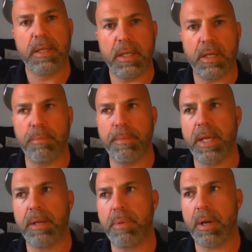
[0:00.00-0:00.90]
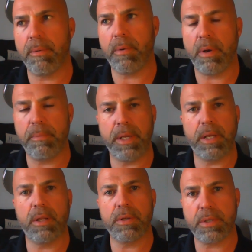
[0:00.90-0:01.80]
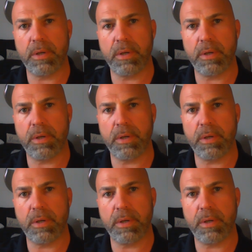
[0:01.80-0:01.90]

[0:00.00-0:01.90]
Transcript: You know, men probably want to be closer